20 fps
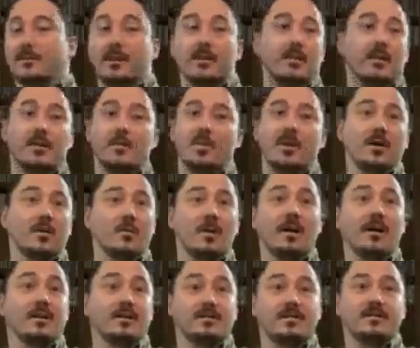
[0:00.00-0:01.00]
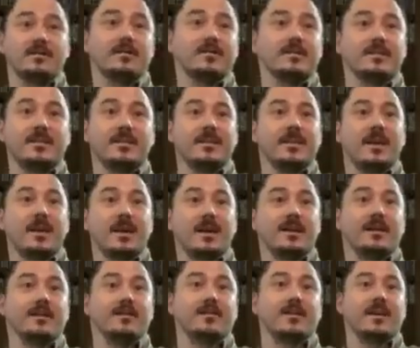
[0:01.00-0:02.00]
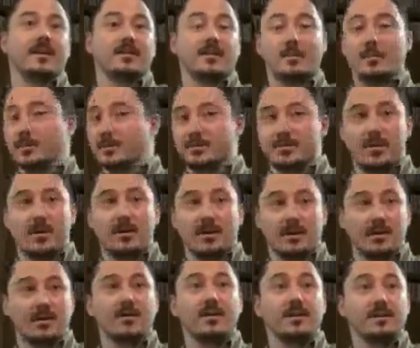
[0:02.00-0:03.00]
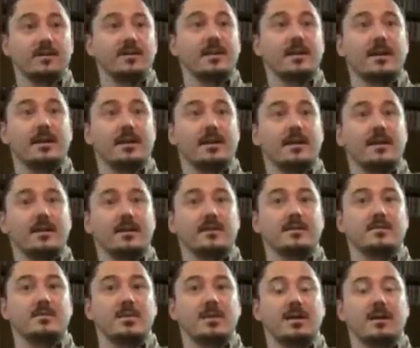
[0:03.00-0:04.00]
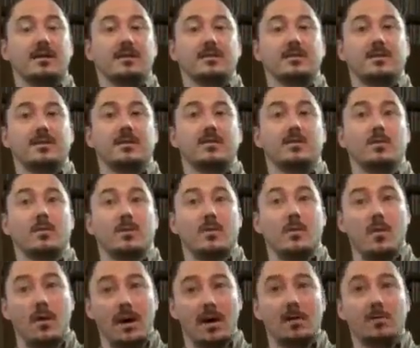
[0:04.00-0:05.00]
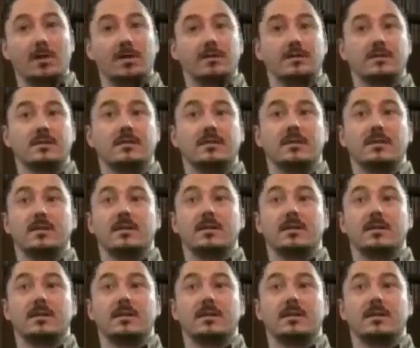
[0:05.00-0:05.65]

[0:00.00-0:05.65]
not a lot of paramedics. And that number's not increasing. And it's because of the requirements,